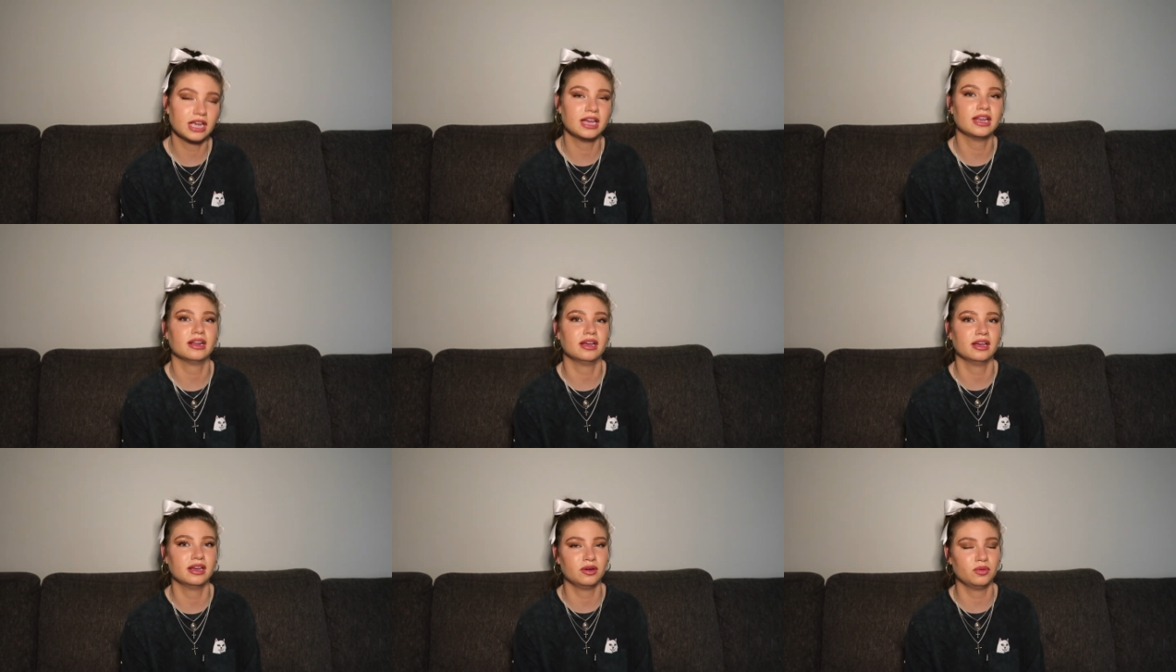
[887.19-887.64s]

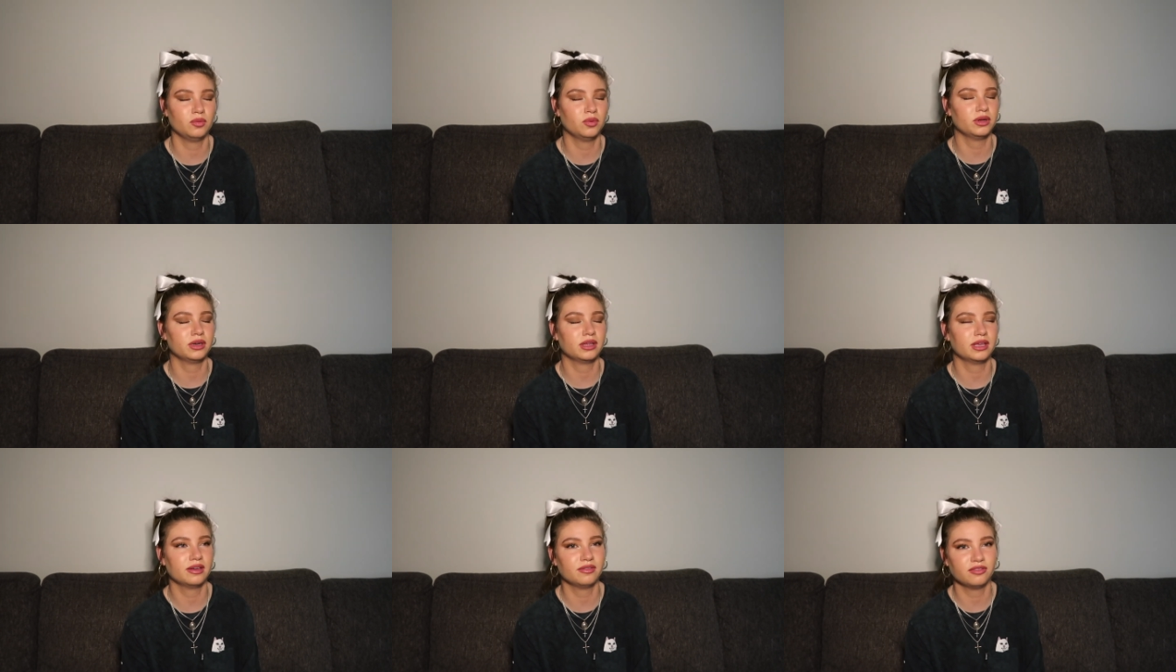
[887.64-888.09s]
and I
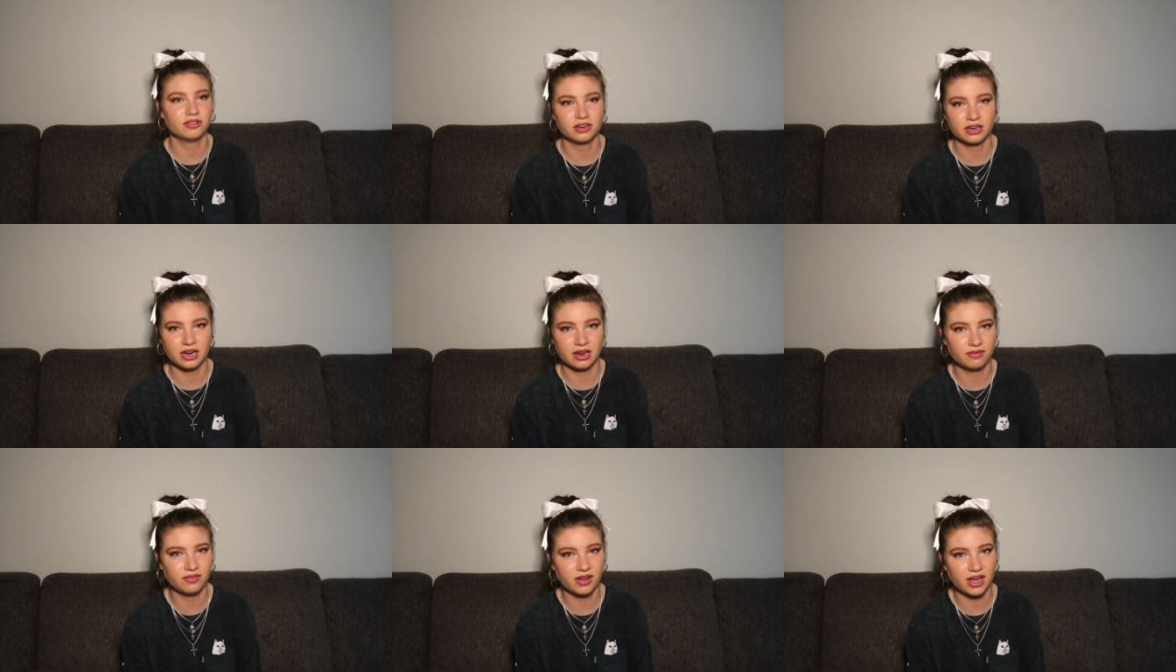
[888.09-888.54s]
would give her
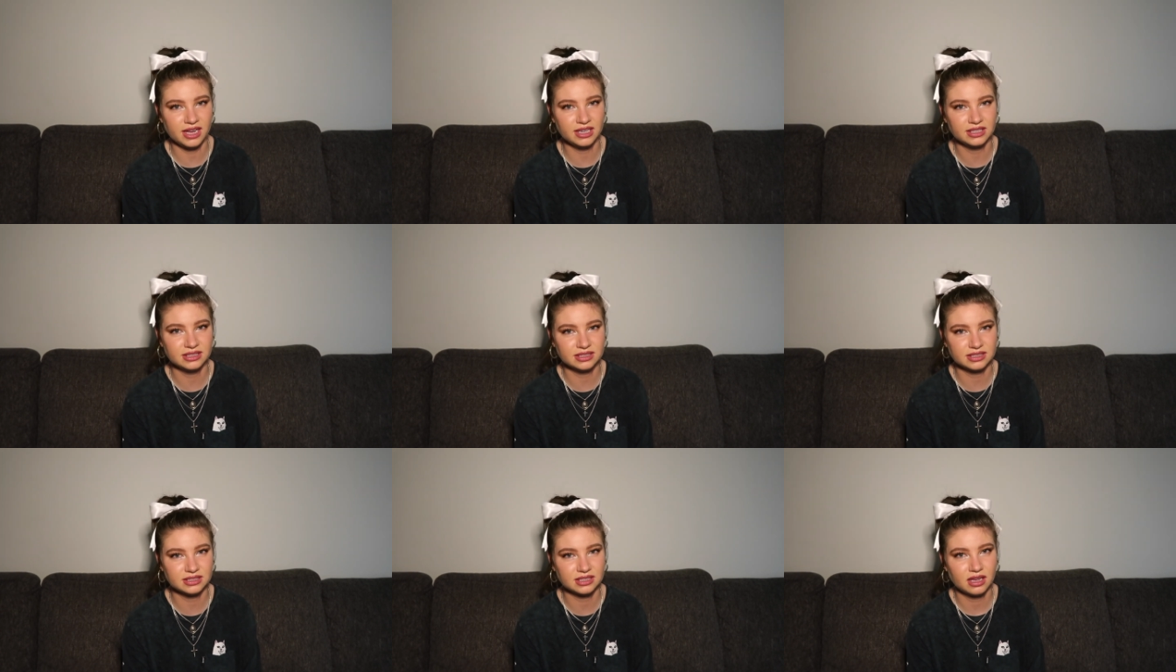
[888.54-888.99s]

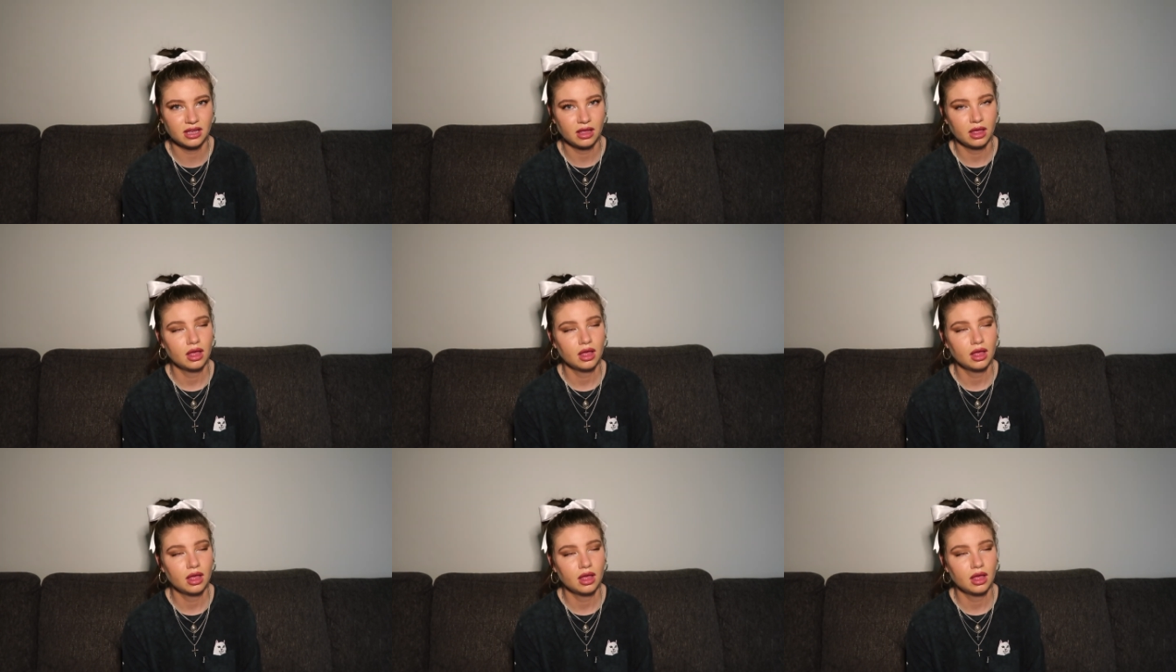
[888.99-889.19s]
advice,